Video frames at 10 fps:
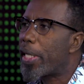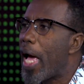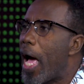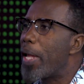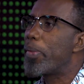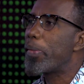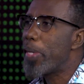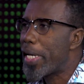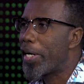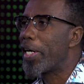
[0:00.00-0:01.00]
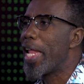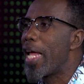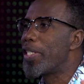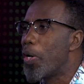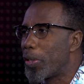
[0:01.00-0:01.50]
we can't be bigger
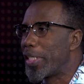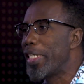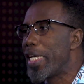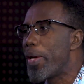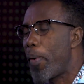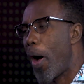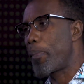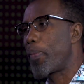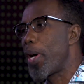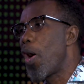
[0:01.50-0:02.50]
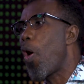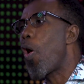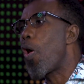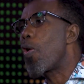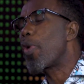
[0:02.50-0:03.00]
than those in hip hop
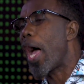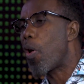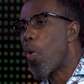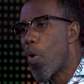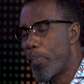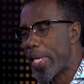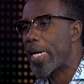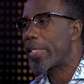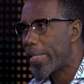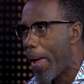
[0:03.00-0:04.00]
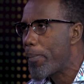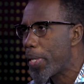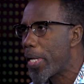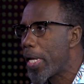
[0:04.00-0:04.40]
or big as them.